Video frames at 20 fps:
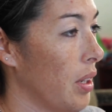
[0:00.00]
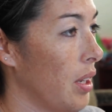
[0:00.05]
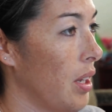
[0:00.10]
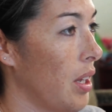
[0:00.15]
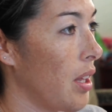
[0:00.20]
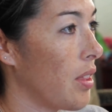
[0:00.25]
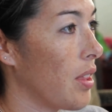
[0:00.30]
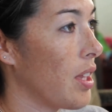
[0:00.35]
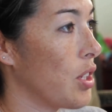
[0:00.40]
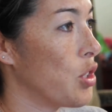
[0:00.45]

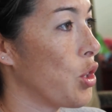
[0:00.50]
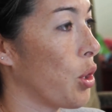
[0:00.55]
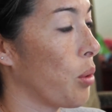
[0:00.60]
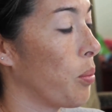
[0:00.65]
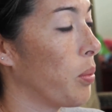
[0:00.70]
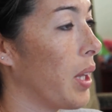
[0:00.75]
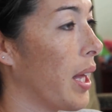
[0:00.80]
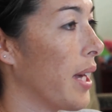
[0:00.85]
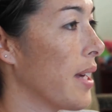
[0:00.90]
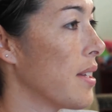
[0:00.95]
that you're
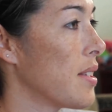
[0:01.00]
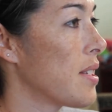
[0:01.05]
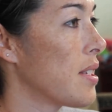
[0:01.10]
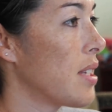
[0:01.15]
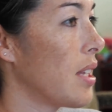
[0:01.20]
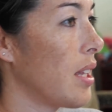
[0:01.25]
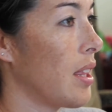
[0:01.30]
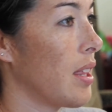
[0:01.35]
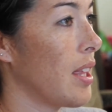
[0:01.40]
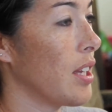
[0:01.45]

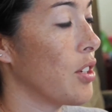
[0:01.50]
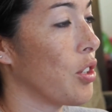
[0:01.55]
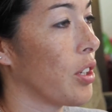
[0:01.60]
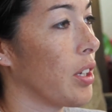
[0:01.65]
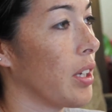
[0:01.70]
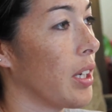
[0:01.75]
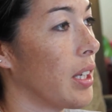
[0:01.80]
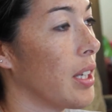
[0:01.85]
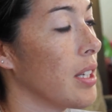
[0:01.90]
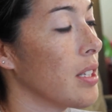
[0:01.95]
blessed, that you're
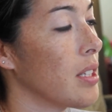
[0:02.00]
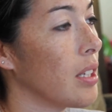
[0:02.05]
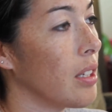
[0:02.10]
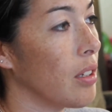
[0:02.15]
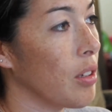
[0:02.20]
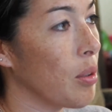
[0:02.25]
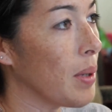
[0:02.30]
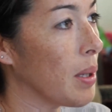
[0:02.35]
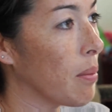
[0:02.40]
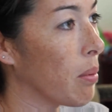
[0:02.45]
going to continue
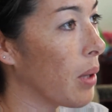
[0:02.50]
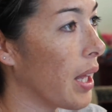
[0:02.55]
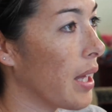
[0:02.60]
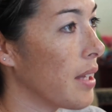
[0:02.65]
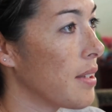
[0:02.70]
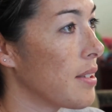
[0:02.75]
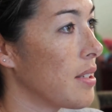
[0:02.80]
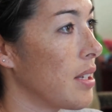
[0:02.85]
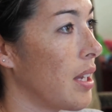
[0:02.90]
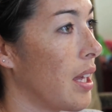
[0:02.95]
to be
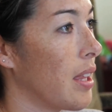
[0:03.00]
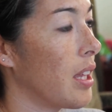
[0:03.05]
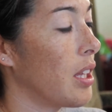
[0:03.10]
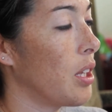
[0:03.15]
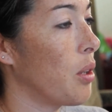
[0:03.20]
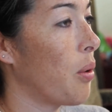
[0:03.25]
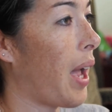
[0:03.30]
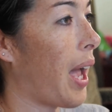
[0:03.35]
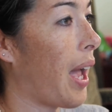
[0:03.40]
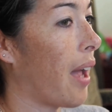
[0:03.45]
blessed, and that
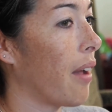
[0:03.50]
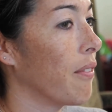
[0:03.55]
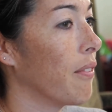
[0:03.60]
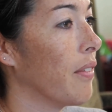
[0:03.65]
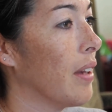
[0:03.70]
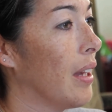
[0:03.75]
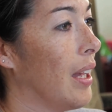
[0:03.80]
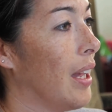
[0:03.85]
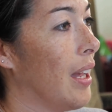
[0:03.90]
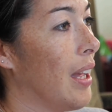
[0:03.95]
you have
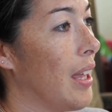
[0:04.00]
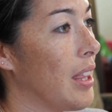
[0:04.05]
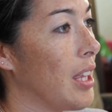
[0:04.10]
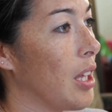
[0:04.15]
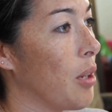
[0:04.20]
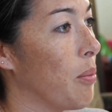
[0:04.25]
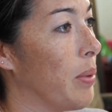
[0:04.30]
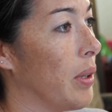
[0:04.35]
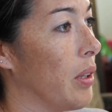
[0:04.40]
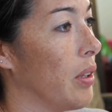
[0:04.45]
the
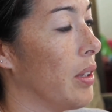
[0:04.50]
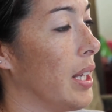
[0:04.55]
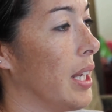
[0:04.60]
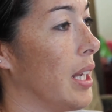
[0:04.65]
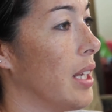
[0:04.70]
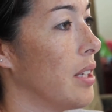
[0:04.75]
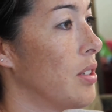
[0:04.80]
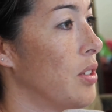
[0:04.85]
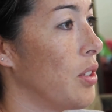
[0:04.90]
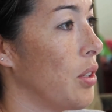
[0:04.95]

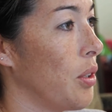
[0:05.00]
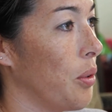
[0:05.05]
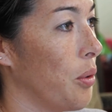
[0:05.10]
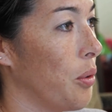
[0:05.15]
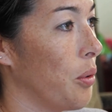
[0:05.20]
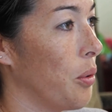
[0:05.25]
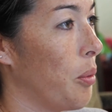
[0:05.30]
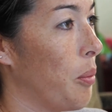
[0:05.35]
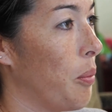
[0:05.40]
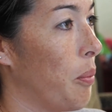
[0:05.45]
ability
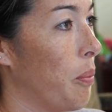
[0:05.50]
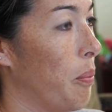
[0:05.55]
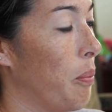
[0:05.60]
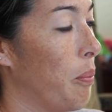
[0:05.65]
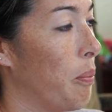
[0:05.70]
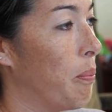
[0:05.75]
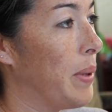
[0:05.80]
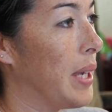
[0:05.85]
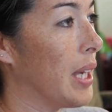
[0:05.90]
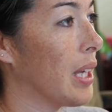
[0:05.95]
to
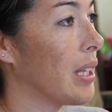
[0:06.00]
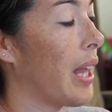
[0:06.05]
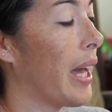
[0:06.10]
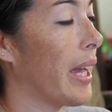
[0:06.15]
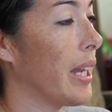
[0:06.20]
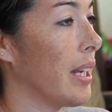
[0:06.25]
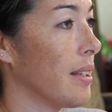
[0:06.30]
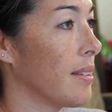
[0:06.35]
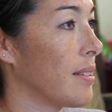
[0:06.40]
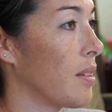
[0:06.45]
be a
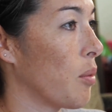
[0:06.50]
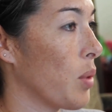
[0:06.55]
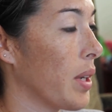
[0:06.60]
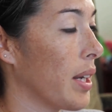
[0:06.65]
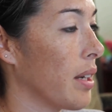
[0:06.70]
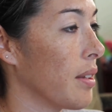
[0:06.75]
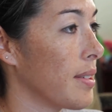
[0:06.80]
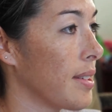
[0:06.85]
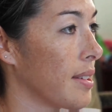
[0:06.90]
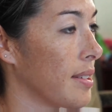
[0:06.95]
light in someone
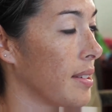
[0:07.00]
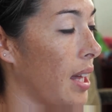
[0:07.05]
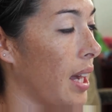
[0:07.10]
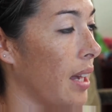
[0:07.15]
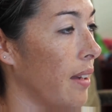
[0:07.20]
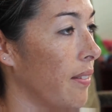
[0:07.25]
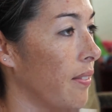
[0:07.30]
else's life.